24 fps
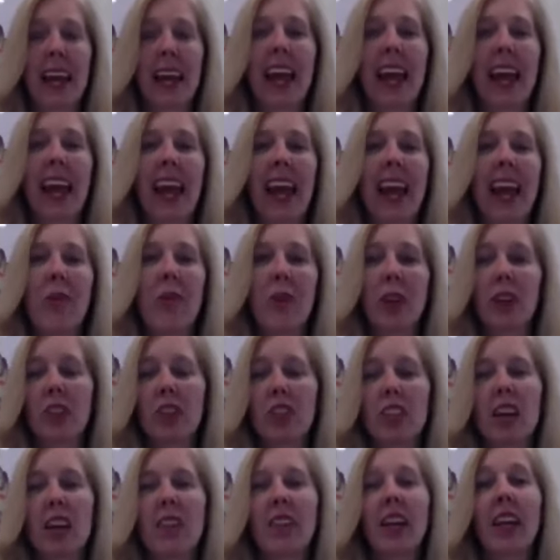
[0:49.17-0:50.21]
And we are
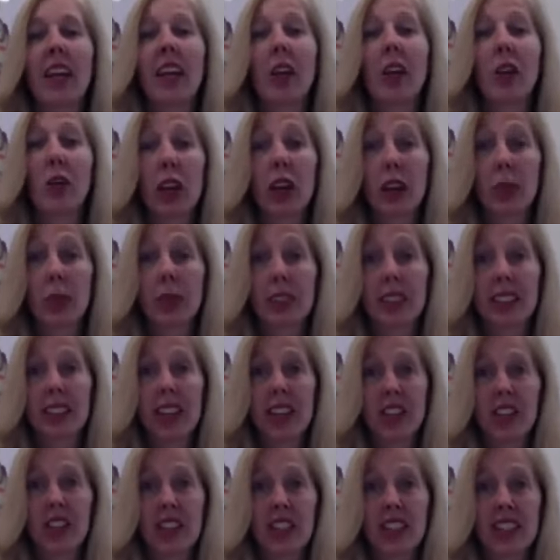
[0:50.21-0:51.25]
just having an incredible
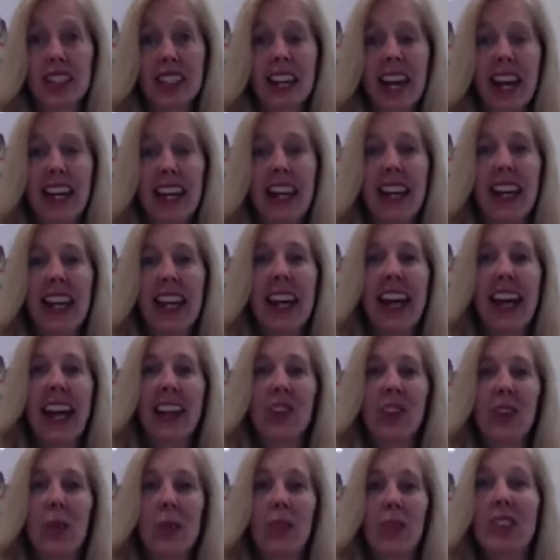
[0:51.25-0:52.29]
session today. And so
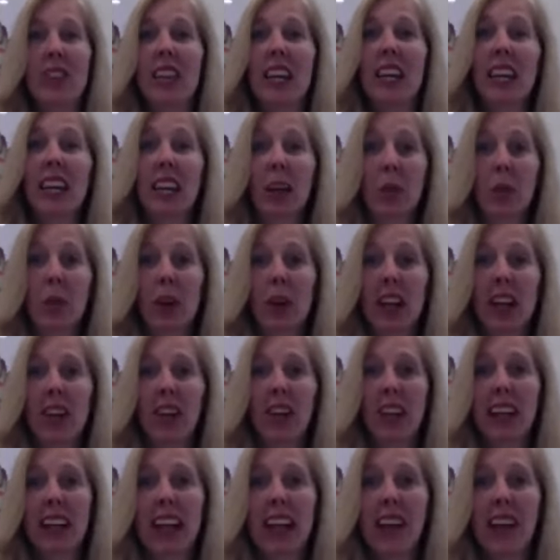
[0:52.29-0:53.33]
I'm just taking a break right
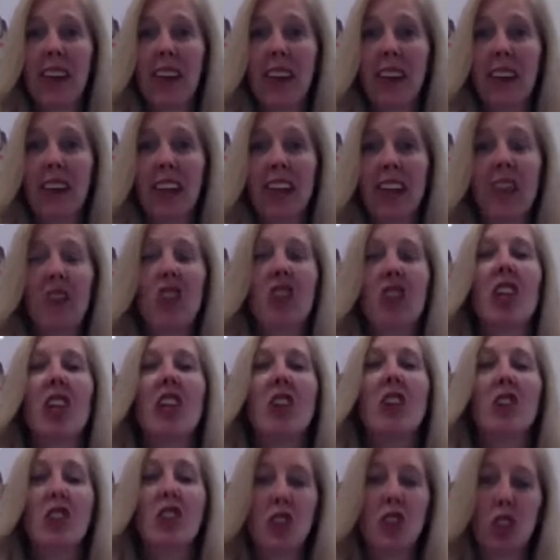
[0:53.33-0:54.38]
now on our lunch
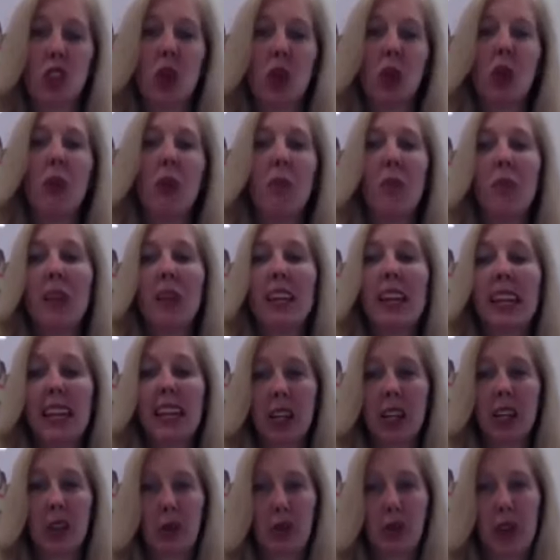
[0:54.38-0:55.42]
to be
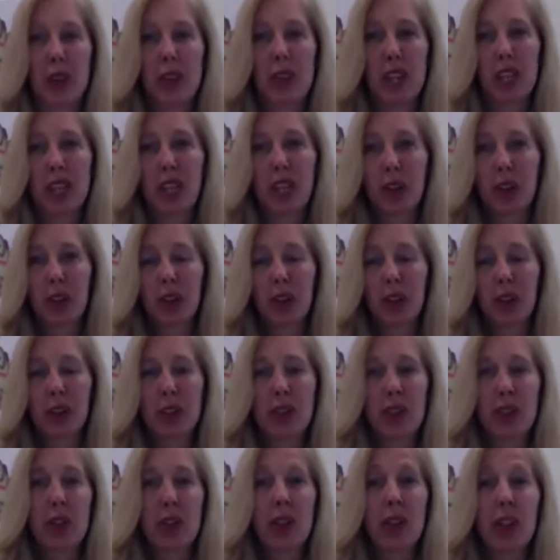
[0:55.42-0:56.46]
here with you.
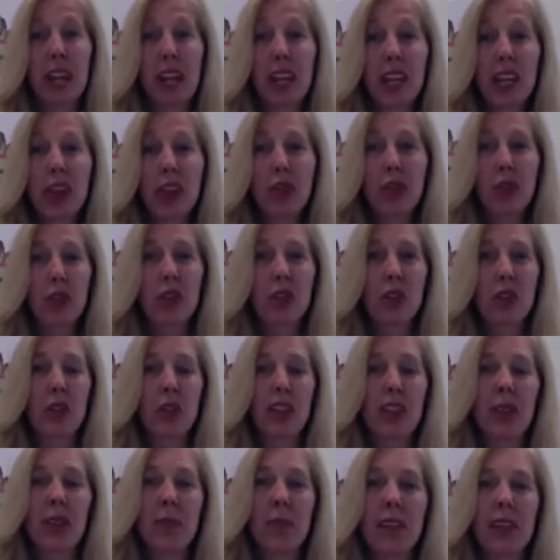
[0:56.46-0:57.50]
So thank you for
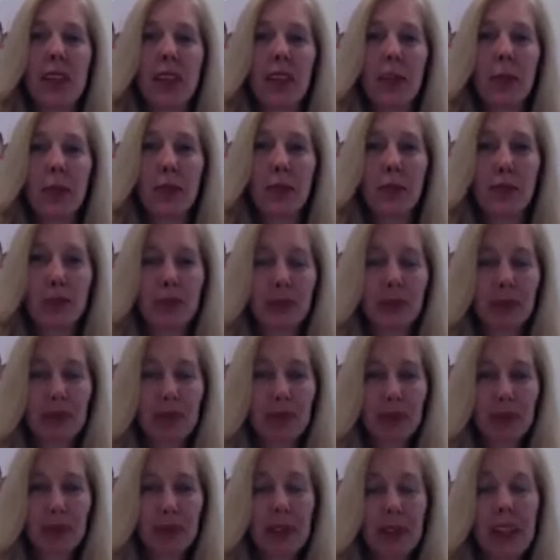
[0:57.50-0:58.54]
joining me here.
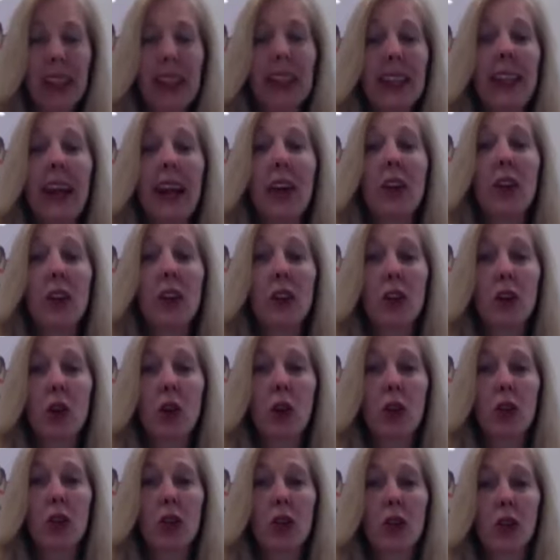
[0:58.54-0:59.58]
Now you can
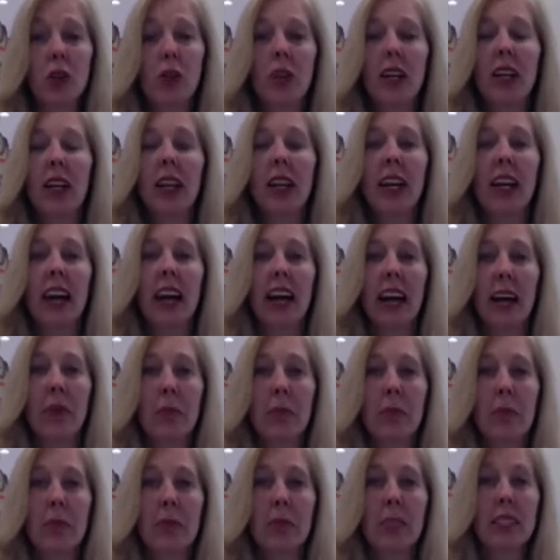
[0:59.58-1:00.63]
also
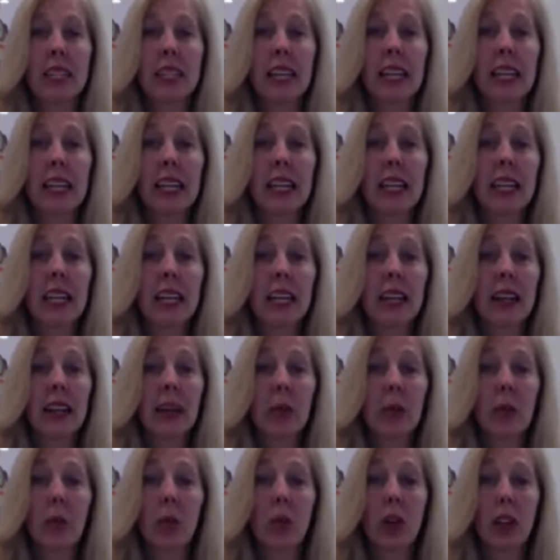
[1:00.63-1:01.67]
um, see
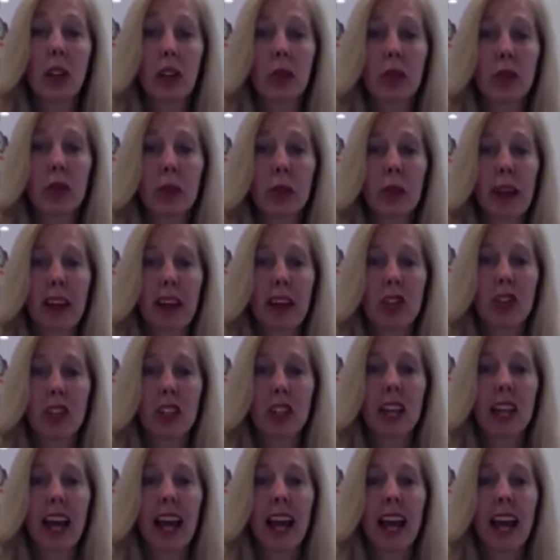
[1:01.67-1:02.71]
more
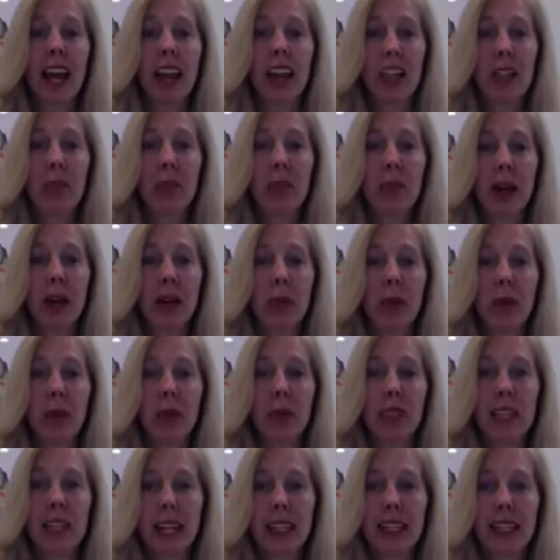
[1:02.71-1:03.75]
information at my
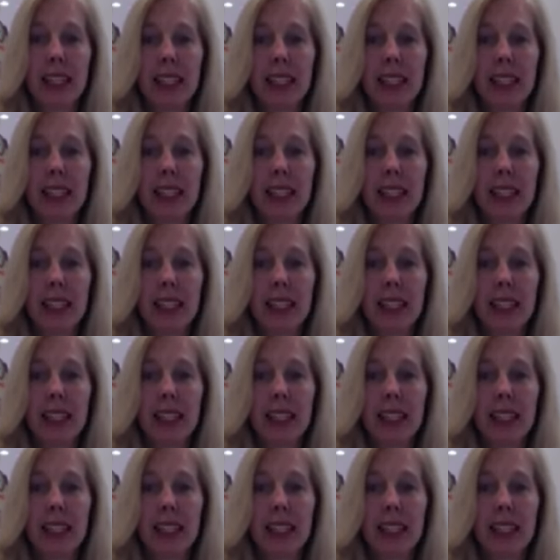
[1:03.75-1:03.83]
website